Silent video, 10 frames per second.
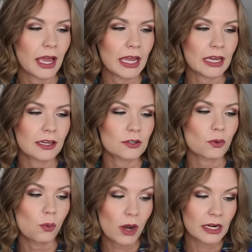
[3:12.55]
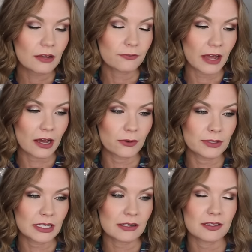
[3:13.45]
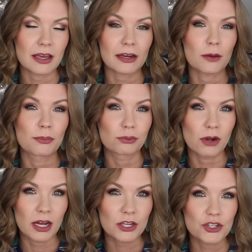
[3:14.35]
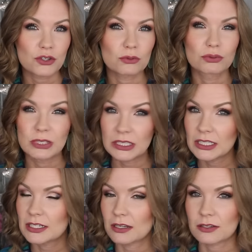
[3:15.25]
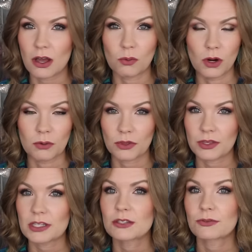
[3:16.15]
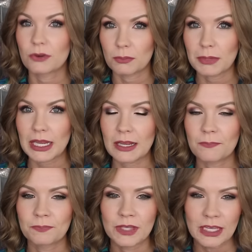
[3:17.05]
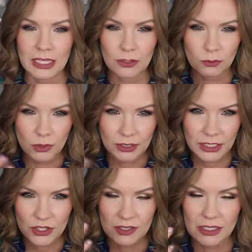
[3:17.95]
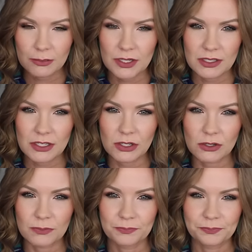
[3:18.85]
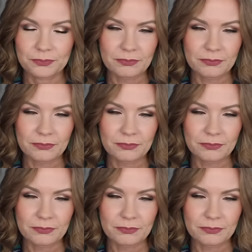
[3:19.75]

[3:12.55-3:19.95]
And what I found is that a brush really does not work with this for me. It really just seemed to still